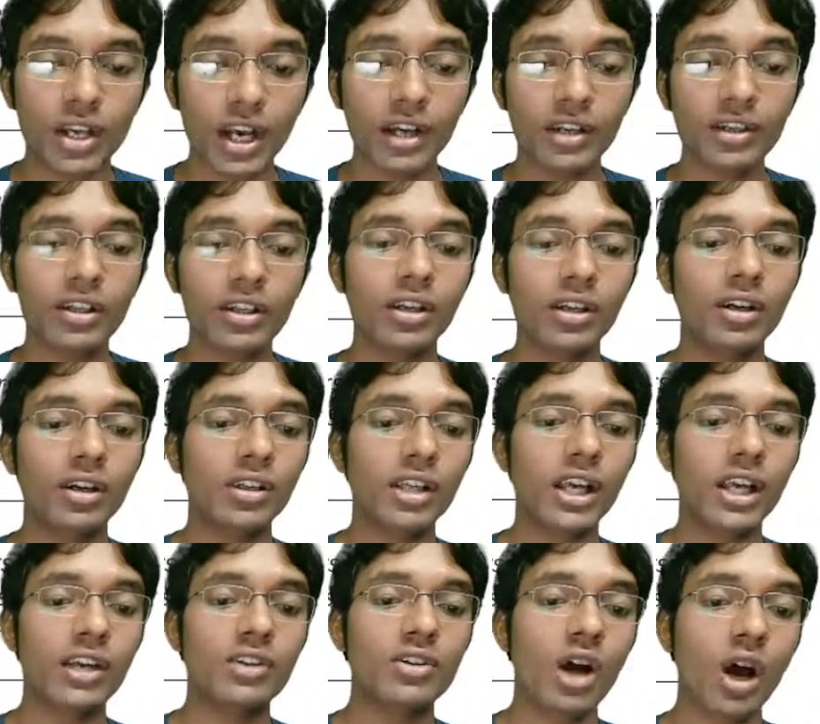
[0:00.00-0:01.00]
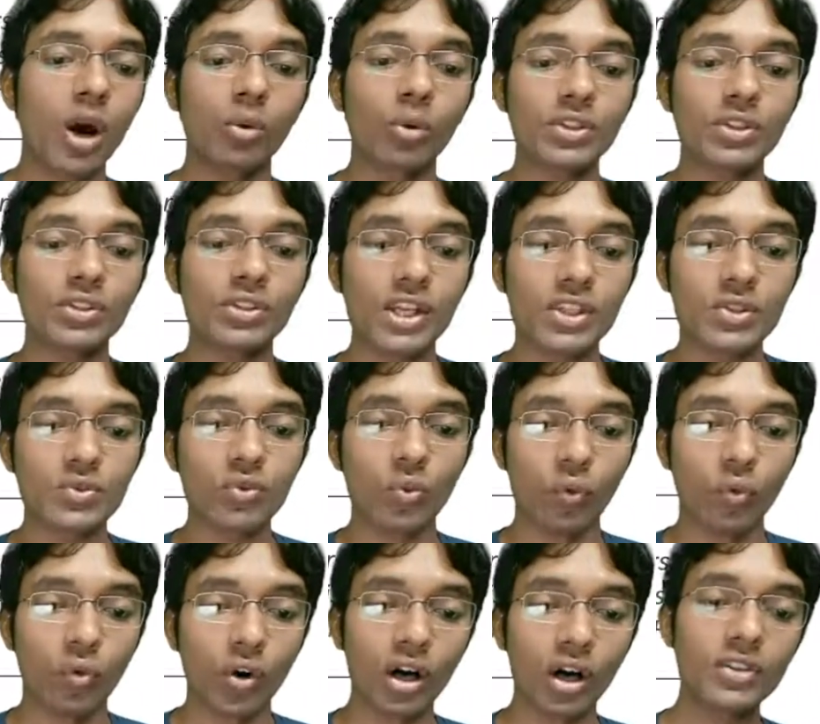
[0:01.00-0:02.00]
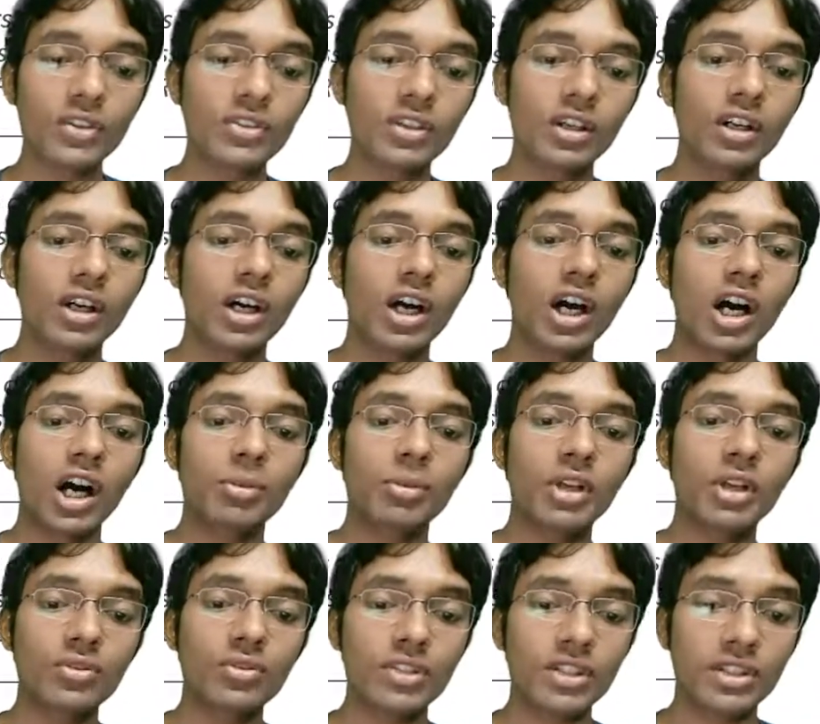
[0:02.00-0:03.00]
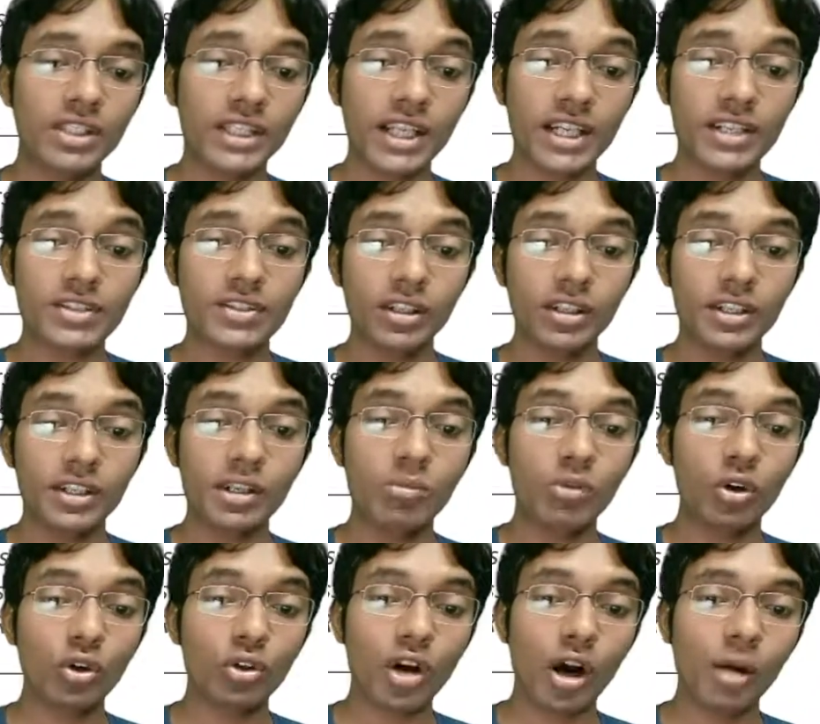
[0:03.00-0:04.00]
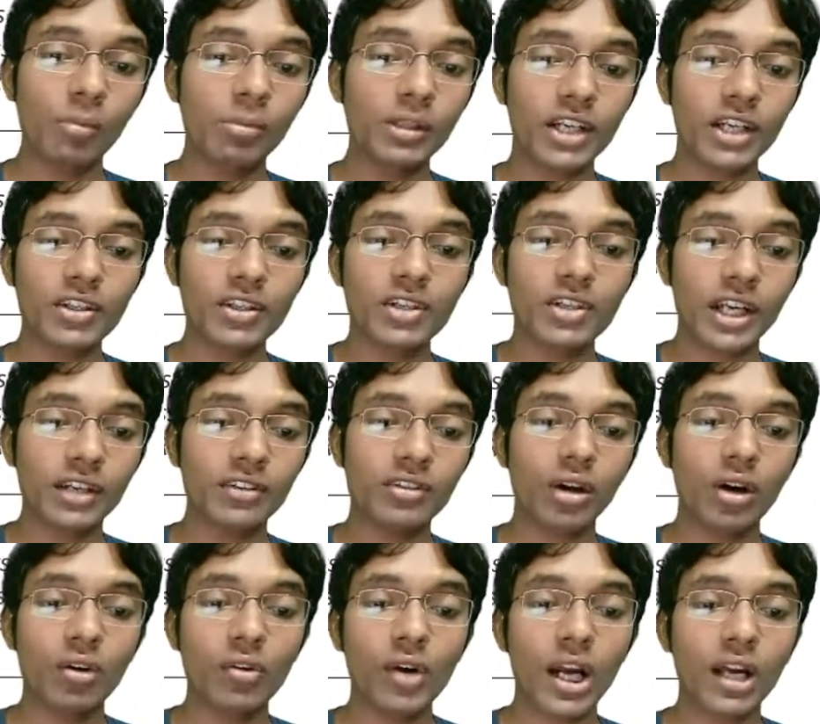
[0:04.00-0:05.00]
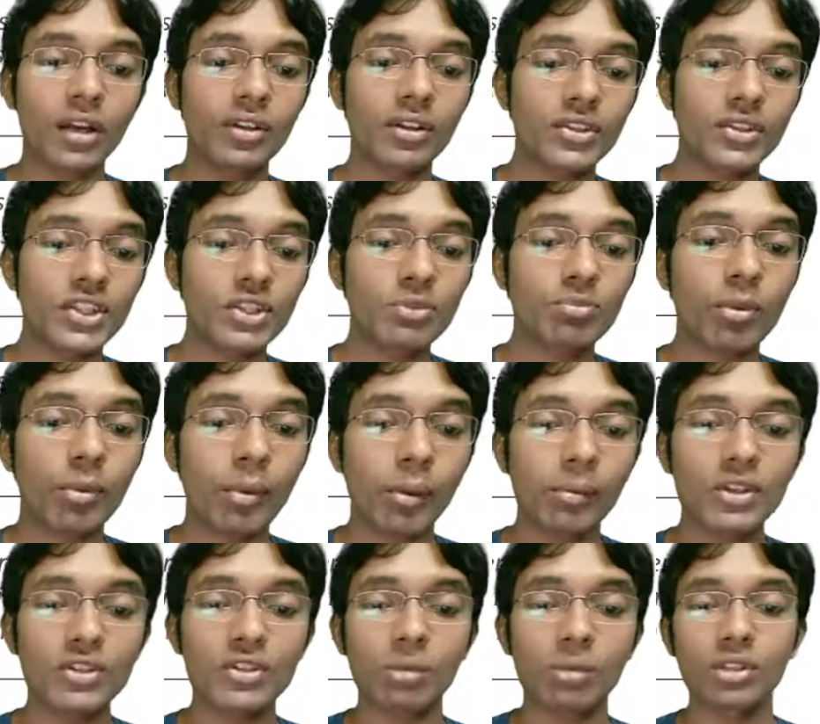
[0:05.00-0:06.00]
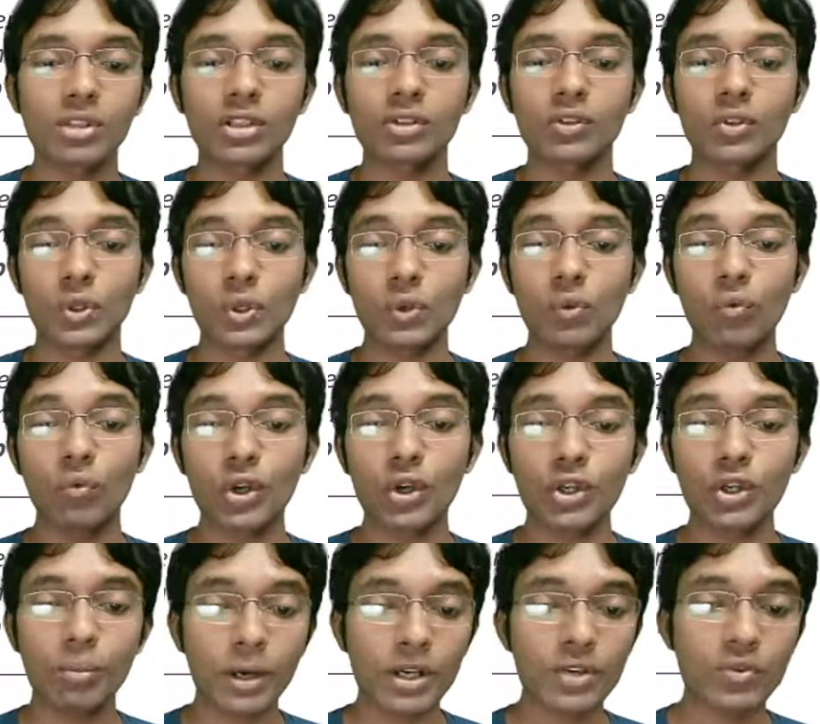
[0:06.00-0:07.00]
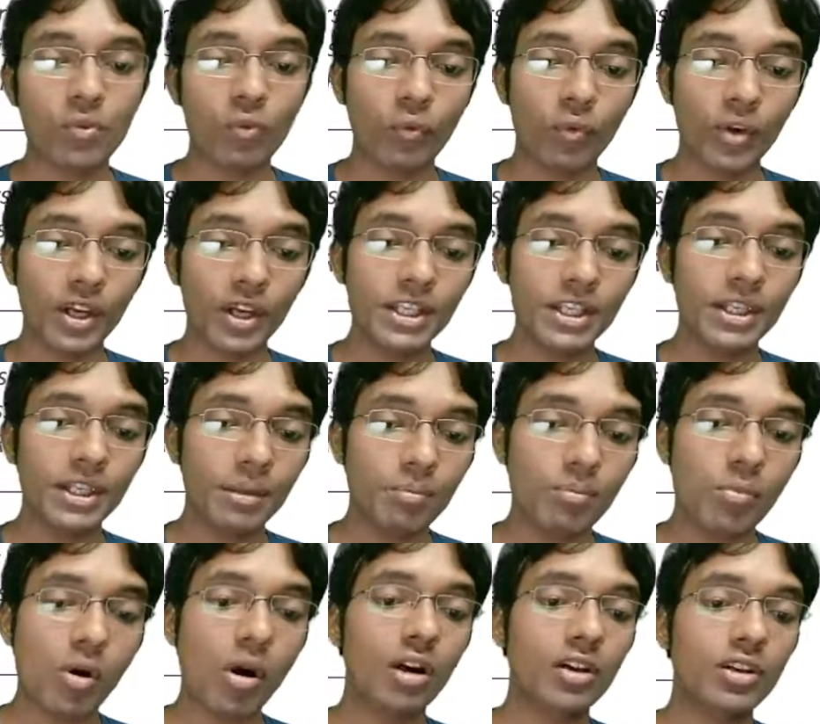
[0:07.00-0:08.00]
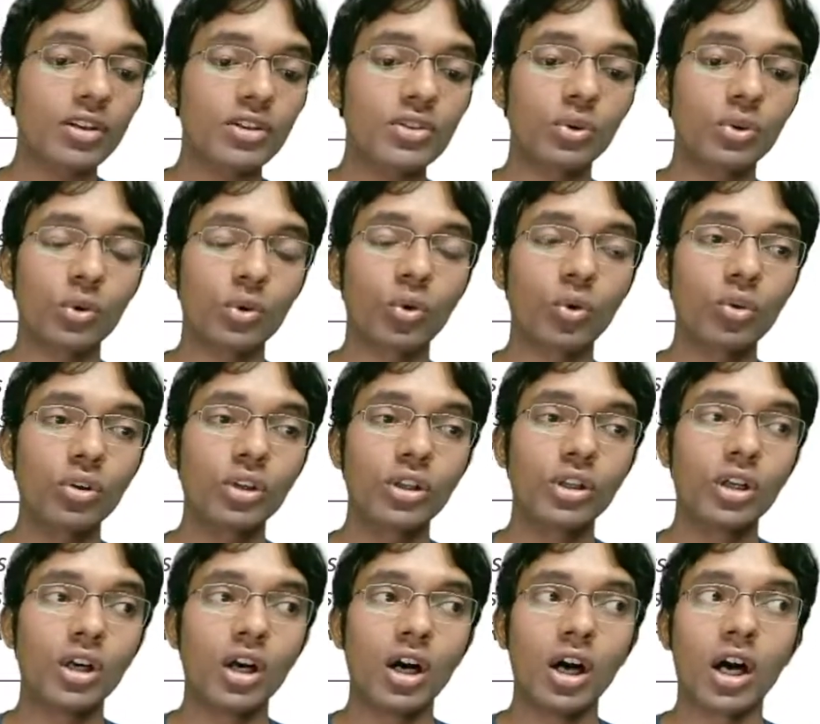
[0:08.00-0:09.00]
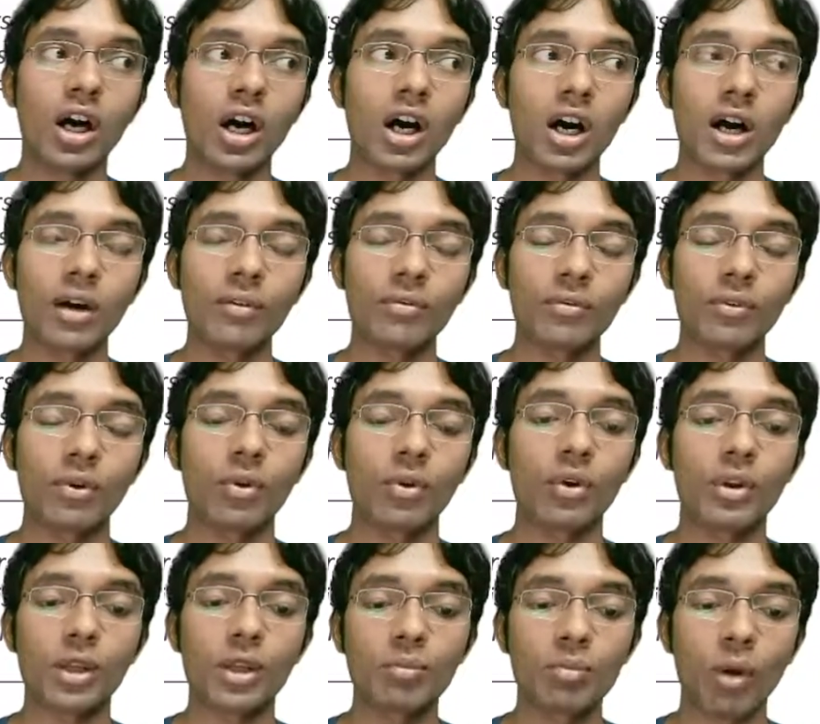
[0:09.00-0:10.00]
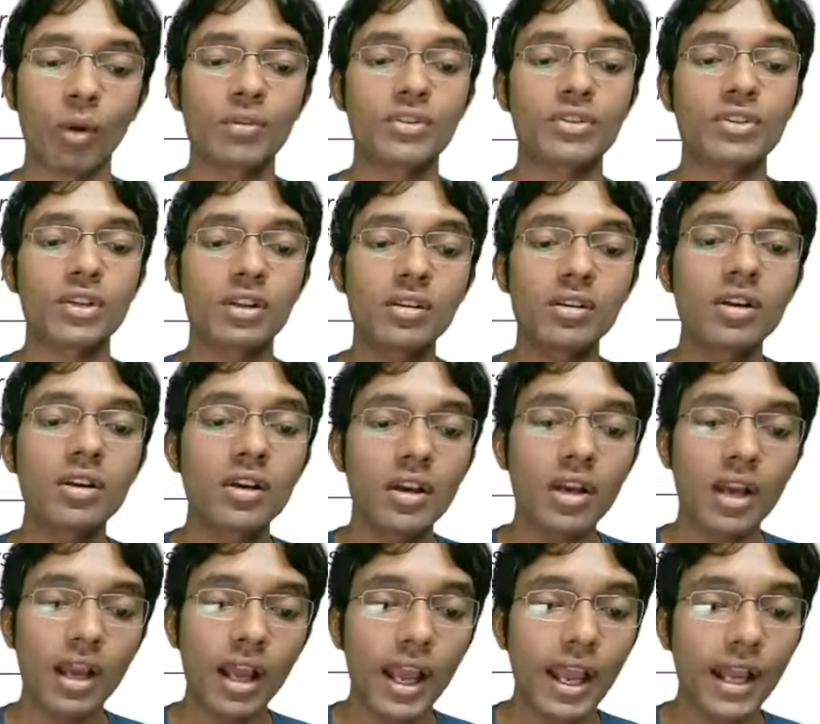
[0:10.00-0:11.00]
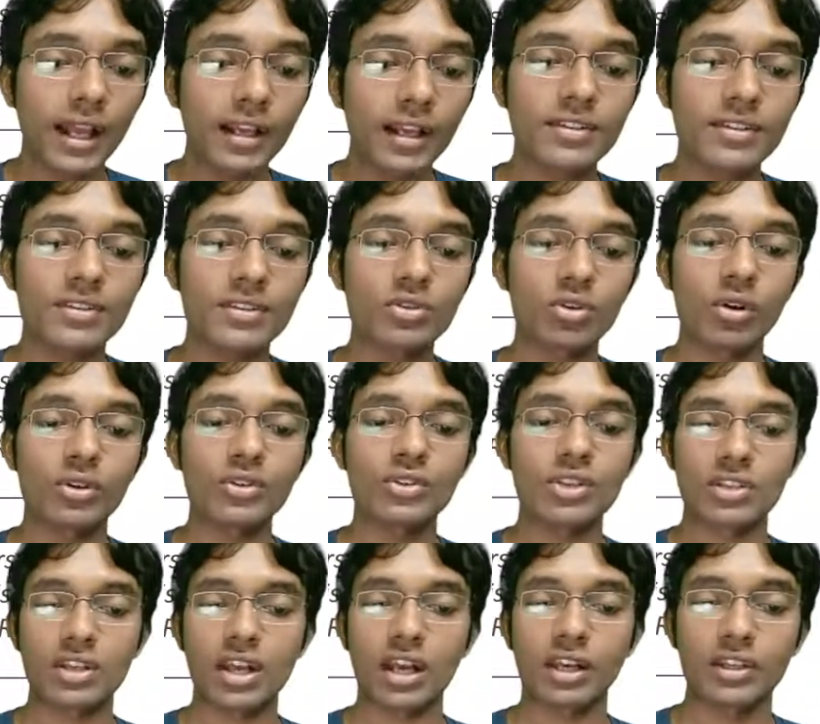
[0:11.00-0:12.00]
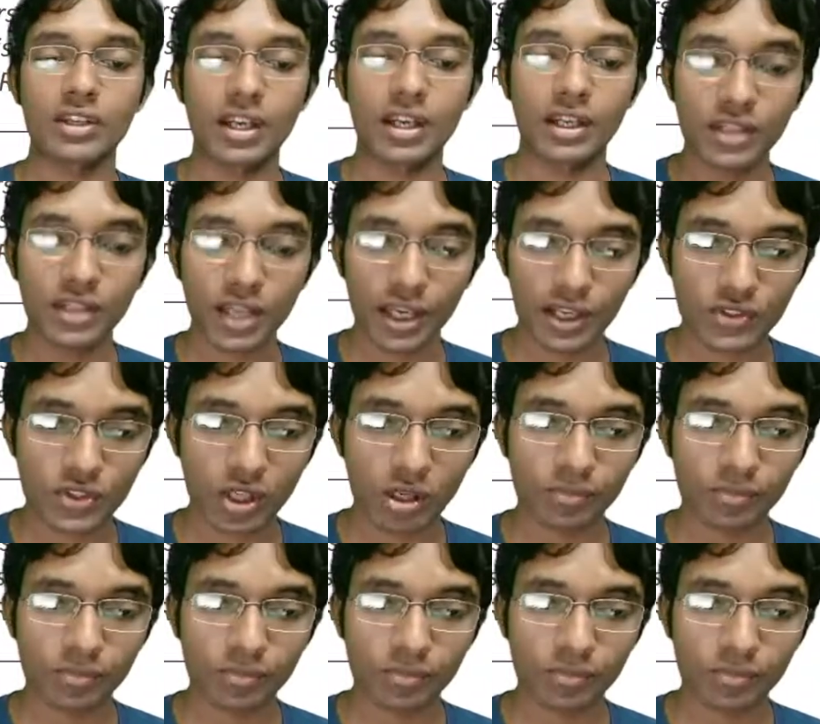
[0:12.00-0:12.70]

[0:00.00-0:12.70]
clear that how STS works, because it gets a little more complicated right now, and this is probably something new for you, but very important to know for the professional solutions architect exam.